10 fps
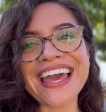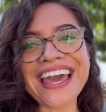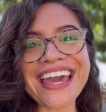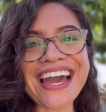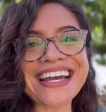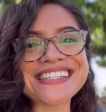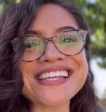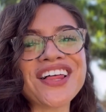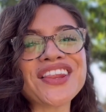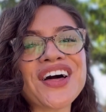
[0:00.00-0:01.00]
Hey
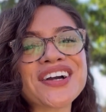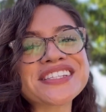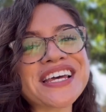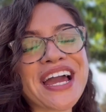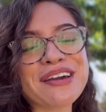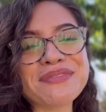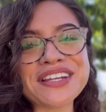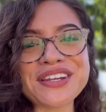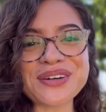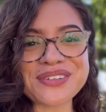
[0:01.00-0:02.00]
guys, a long time
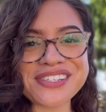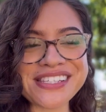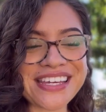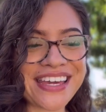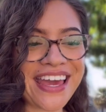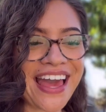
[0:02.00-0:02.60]
no see,